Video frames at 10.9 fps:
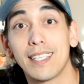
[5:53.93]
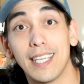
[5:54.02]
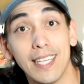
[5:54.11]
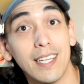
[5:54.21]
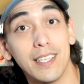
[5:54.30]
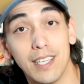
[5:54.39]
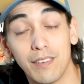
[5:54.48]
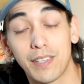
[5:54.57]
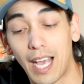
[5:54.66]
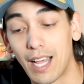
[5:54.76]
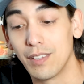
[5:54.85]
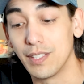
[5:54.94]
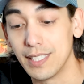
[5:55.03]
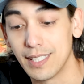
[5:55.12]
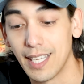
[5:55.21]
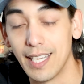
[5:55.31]
get enough
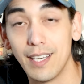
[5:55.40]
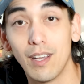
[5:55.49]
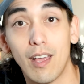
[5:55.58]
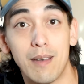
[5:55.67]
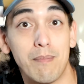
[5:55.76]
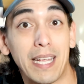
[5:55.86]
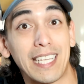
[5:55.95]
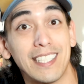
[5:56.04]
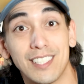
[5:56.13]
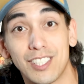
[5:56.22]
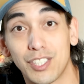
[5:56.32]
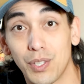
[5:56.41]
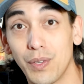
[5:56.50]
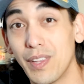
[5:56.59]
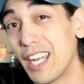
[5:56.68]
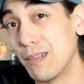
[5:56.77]
calories in and making
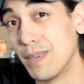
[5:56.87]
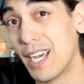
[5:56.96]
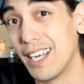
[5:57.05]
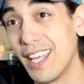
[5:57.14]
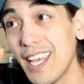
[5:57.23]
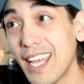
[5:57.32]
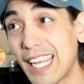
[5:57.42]
sure that I'm not